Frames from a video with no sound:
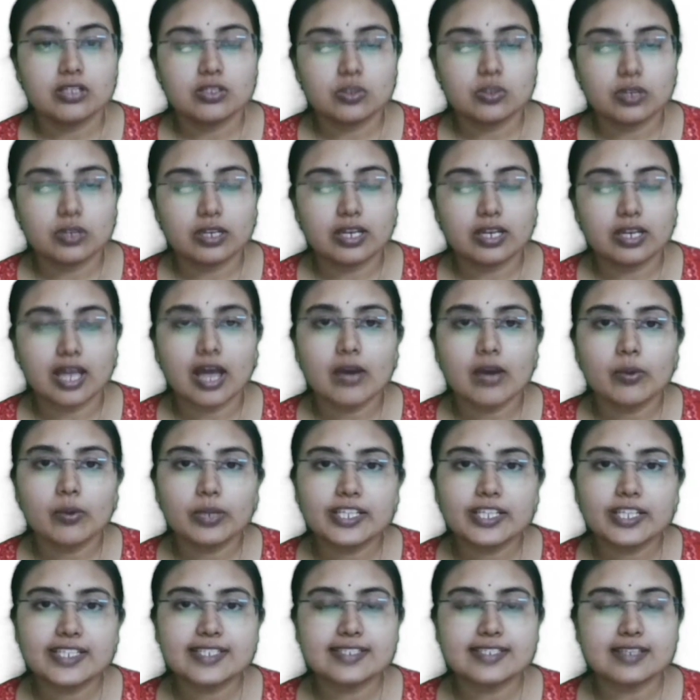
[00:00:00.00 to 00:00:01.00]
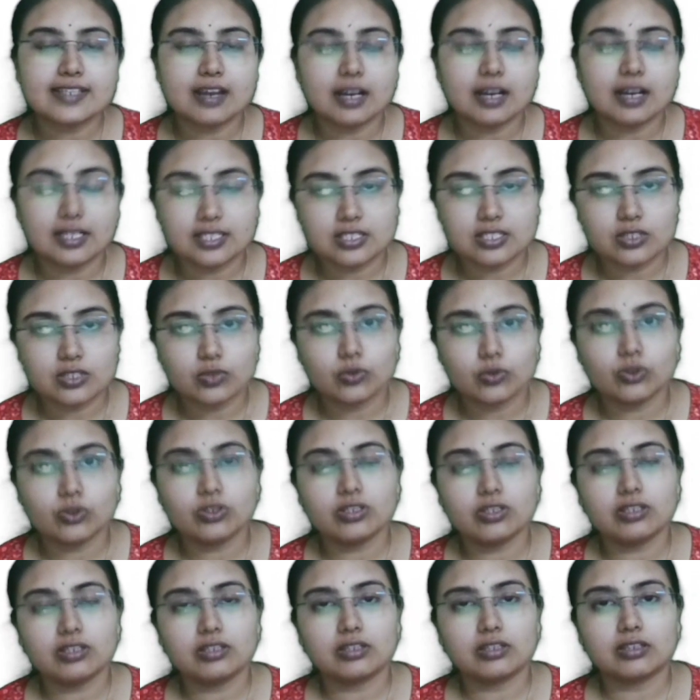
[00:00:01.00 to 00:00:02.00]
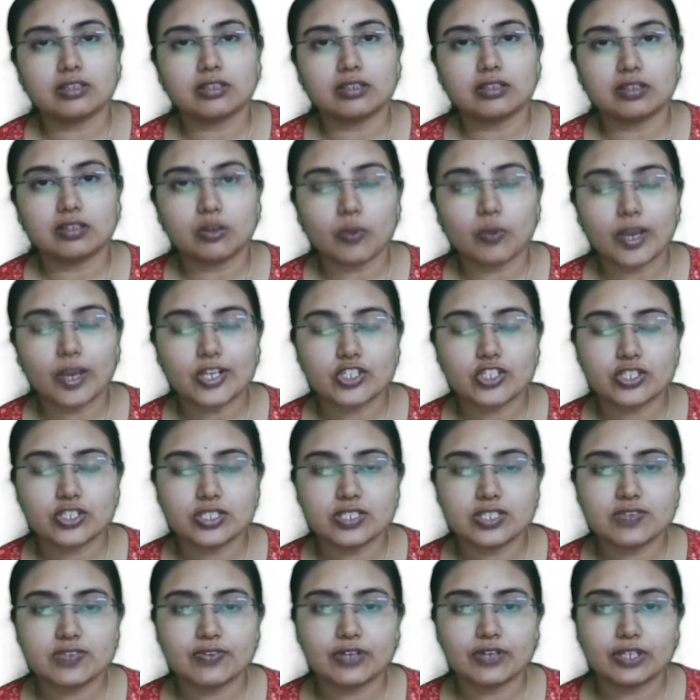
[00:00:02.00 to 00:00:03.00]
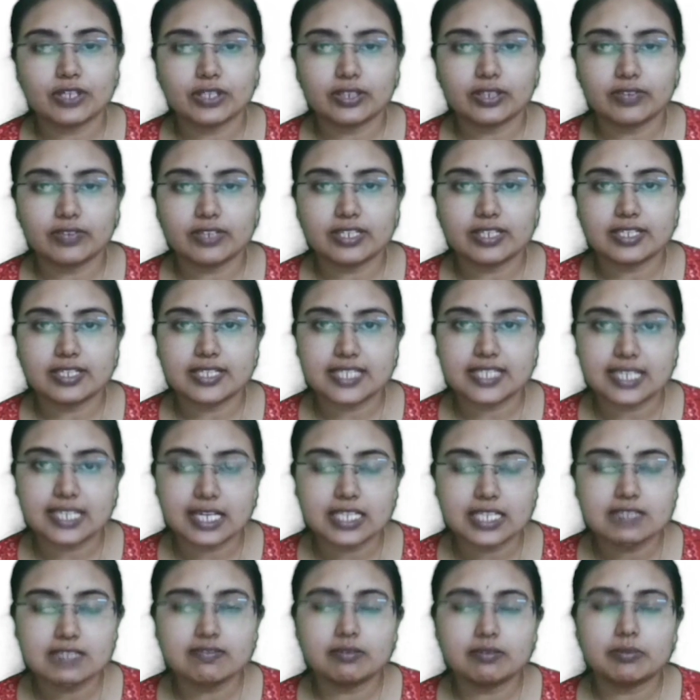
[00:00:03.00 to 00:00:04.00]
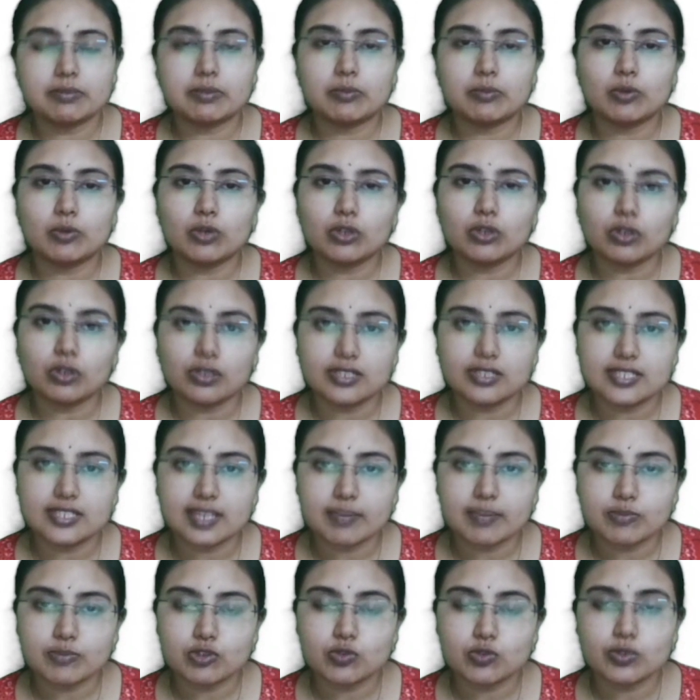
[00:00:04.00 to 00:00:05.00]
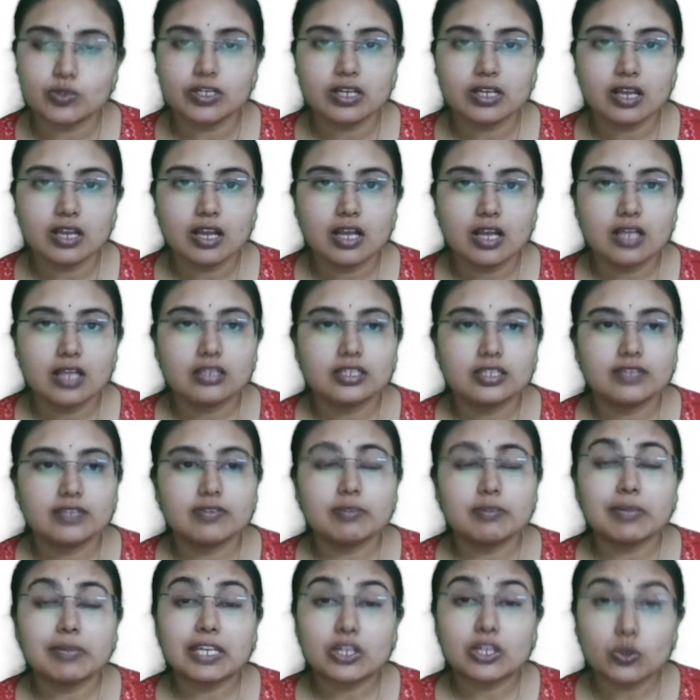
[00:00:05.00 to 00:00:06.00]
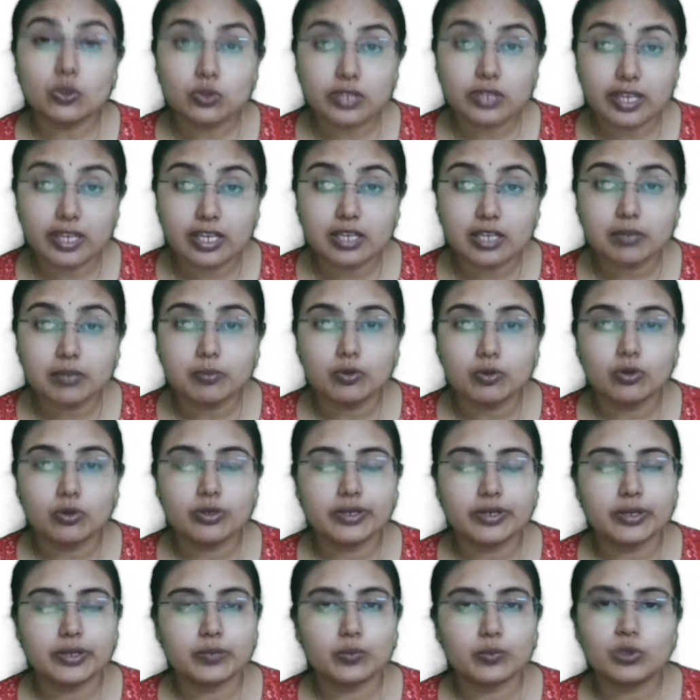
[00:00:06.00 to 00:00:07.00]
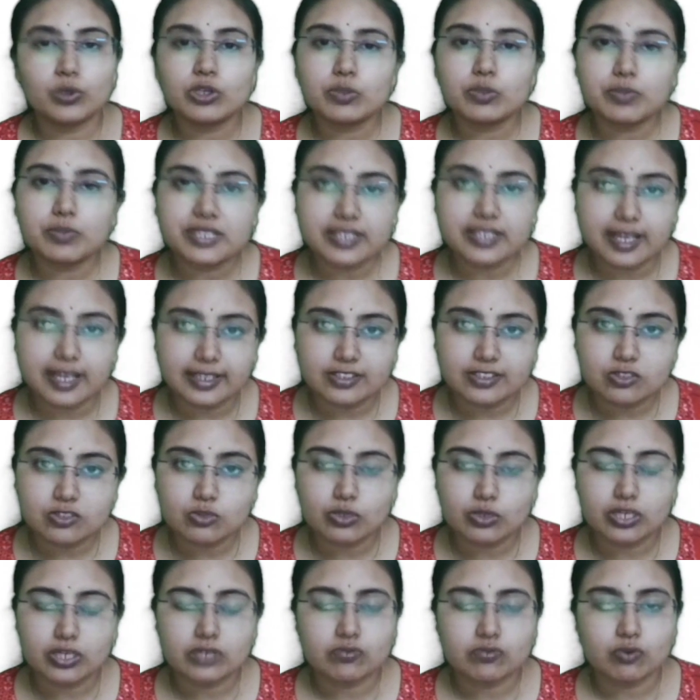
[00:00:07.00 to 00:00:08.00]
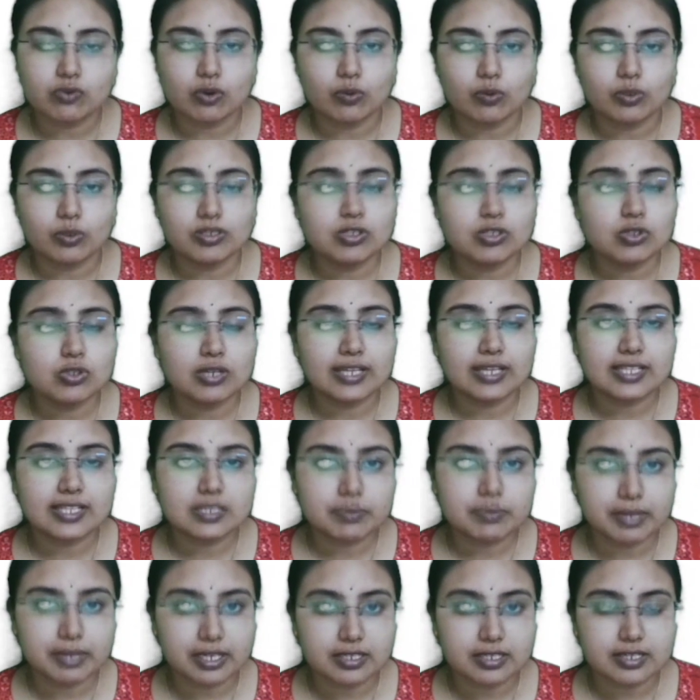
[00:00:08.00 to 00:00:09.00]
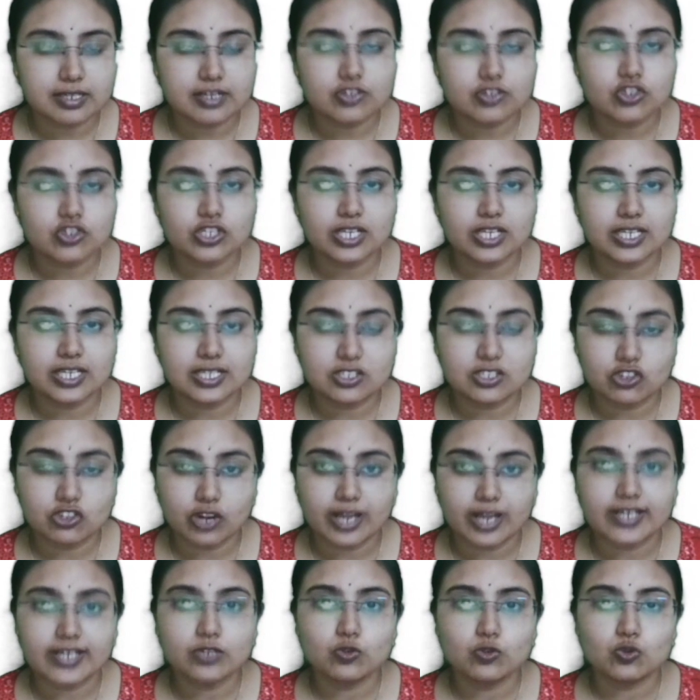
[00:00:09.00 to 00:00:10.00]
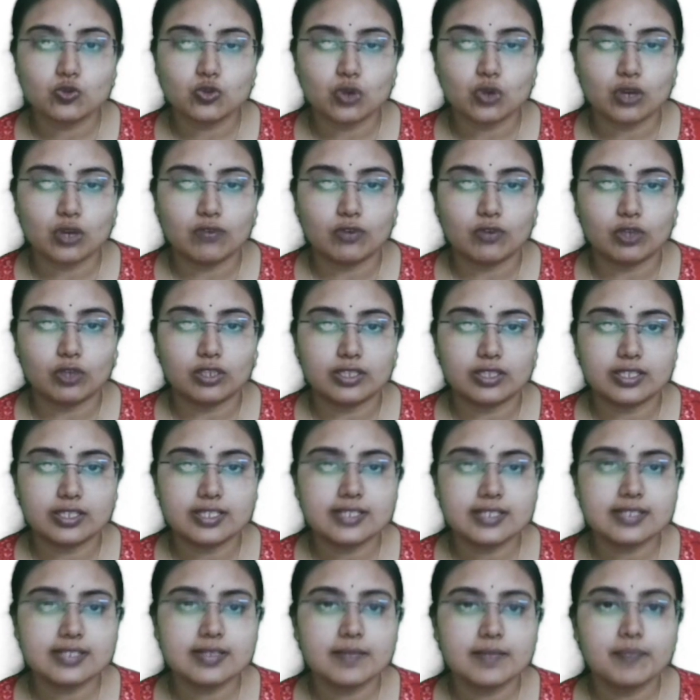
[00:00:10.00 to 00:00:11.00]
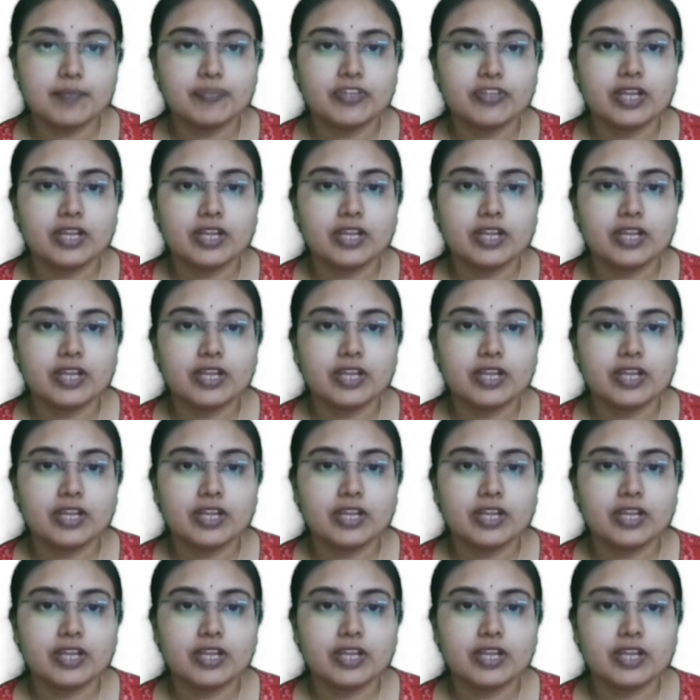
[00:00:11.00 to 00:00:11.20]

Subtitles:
So now it starts, the questions further we discuss will be more conceptual. They will make you think more and won't be that straightforward. So let's pay attention and try to solve all these.